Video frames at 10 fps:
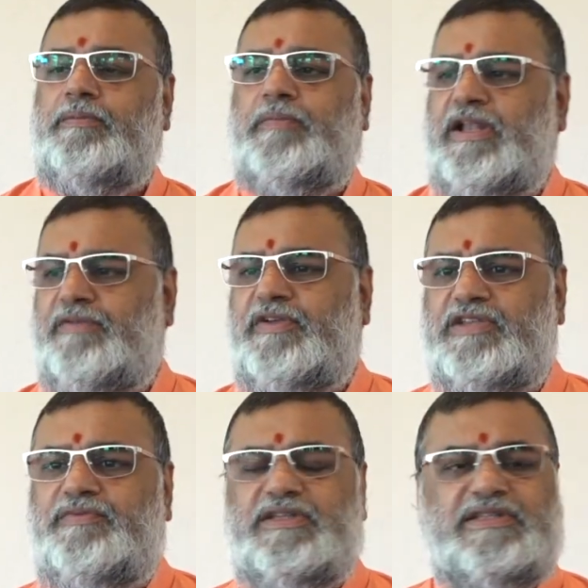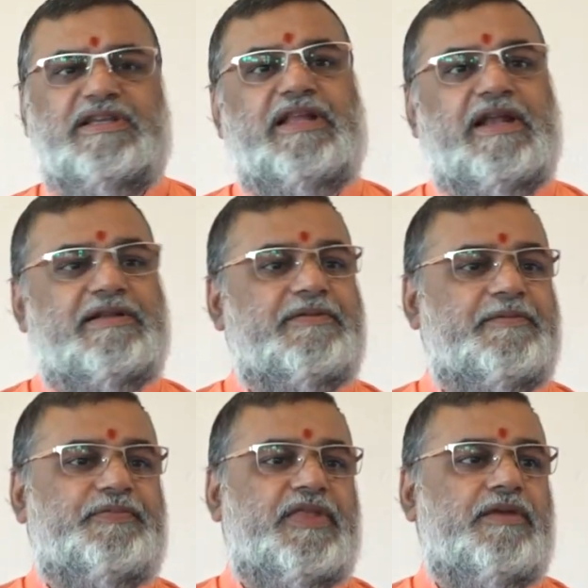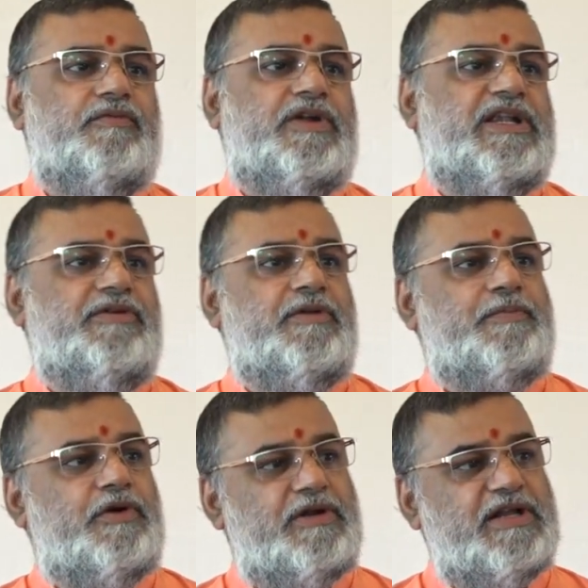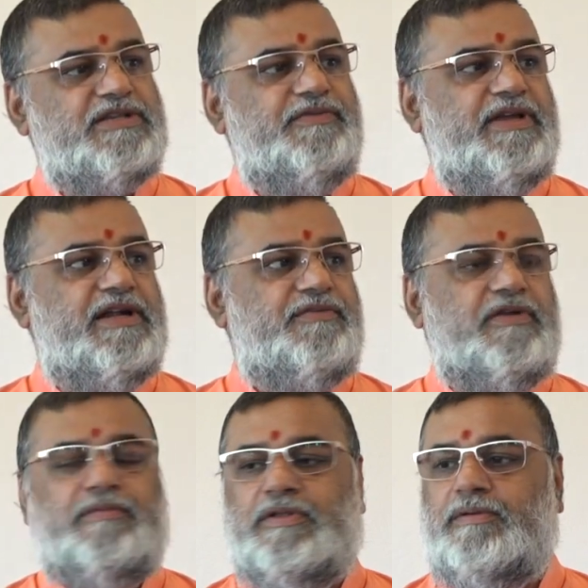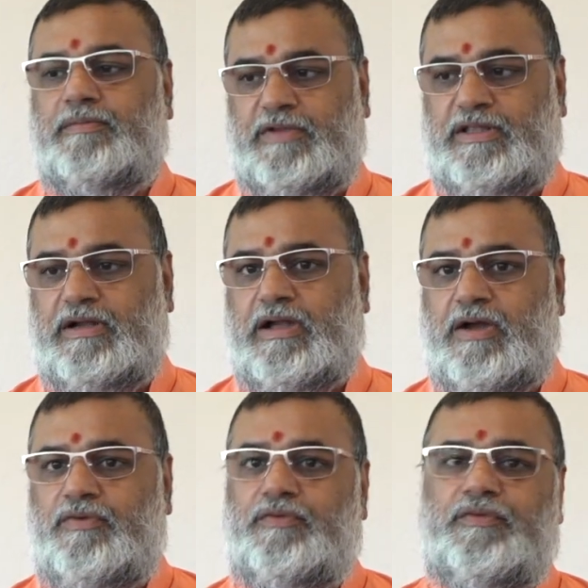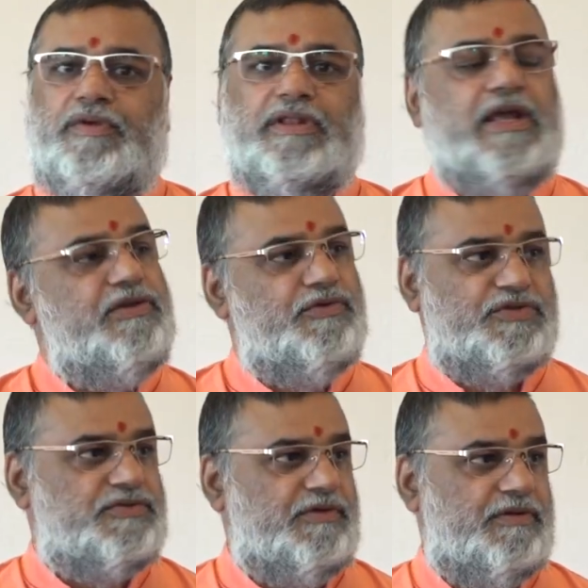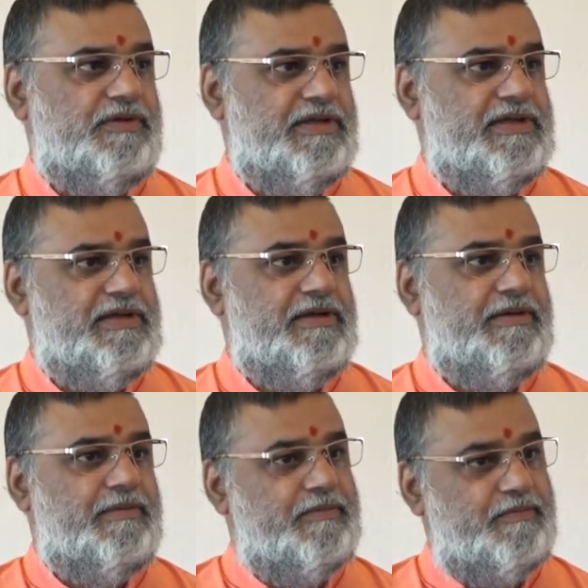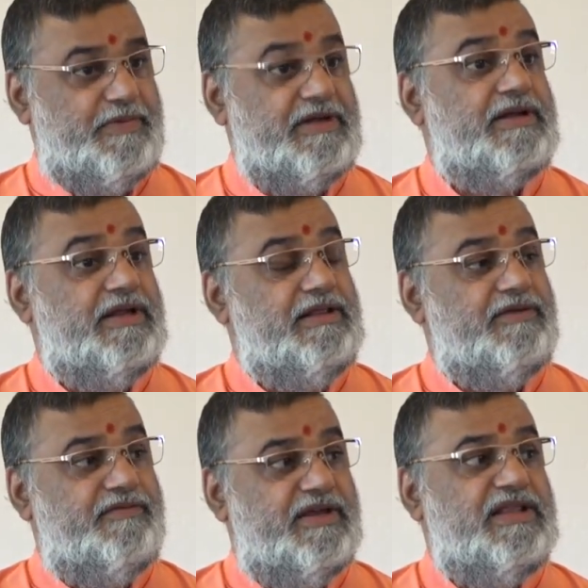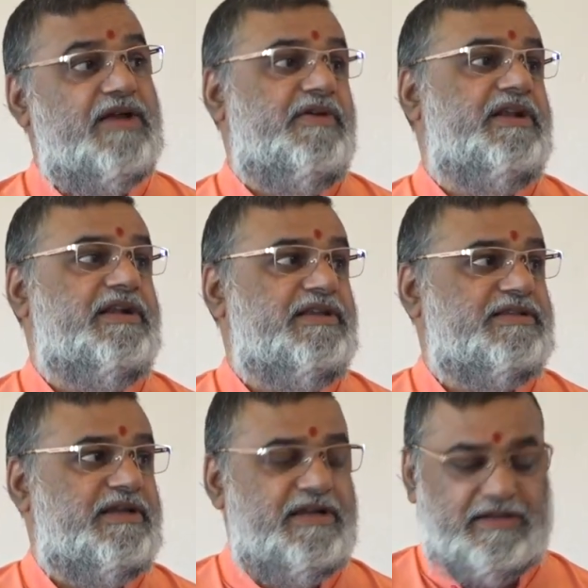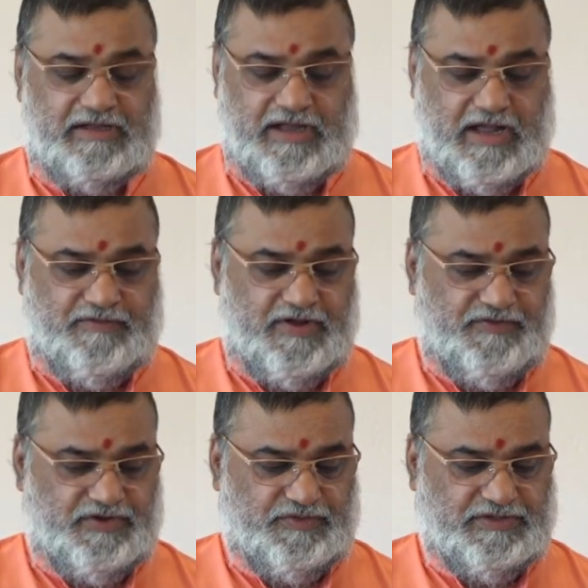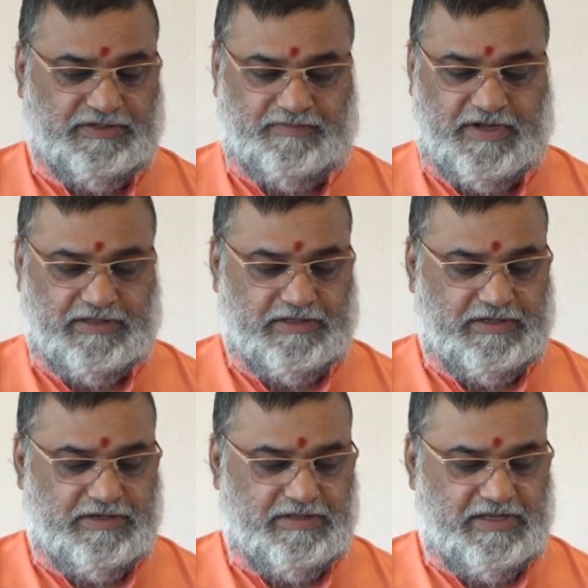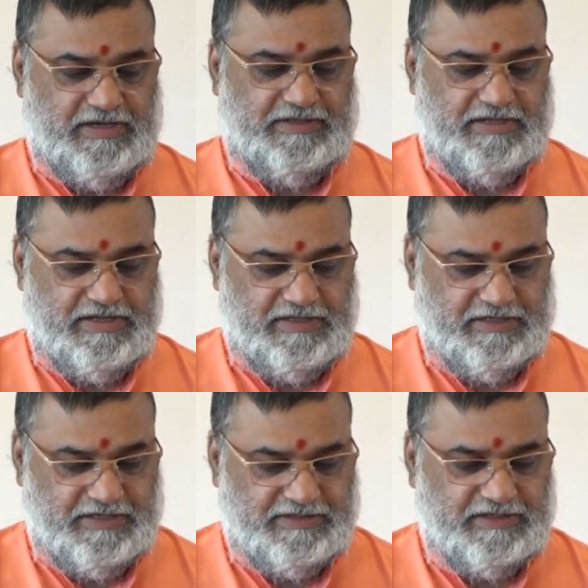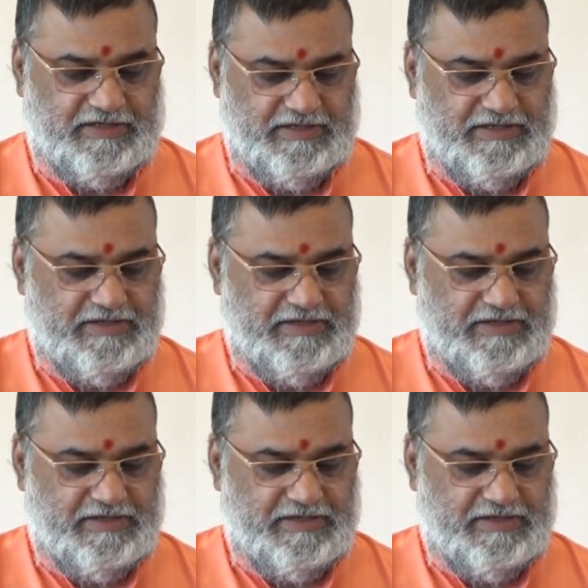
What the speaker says: Benefits, we see that whatever products we get from the mother cow, they are useful. But in the Veda, when it is said Gava Vishwasya Mataraha, there is a reason.